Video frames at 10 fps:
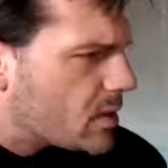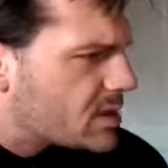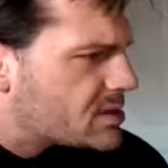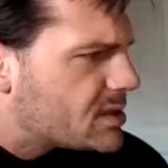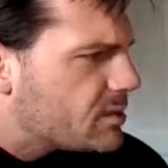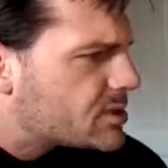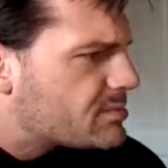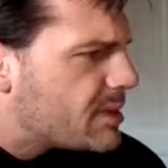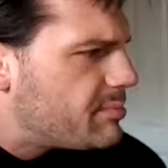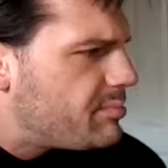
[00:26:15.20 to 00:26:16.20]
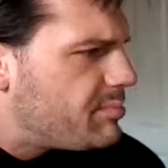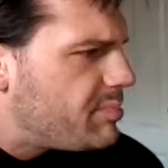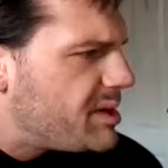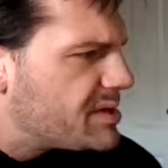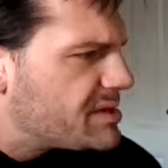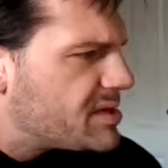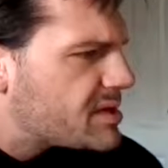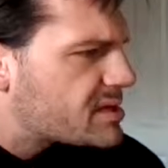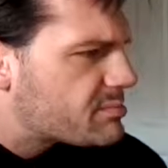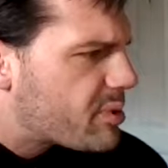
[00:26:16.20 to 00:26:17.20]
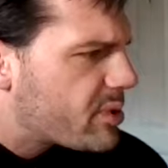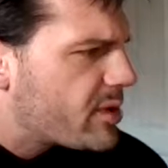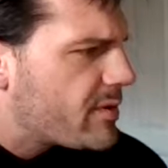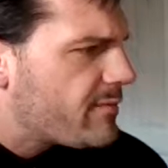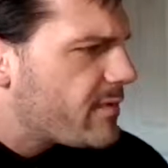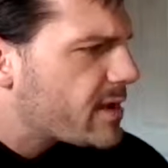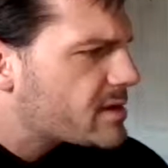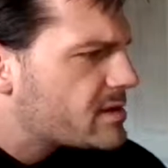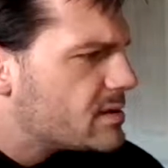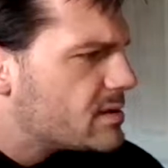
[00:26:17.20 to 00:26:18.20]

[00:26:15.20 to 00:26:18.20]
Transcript: because he wants my business. Perfect.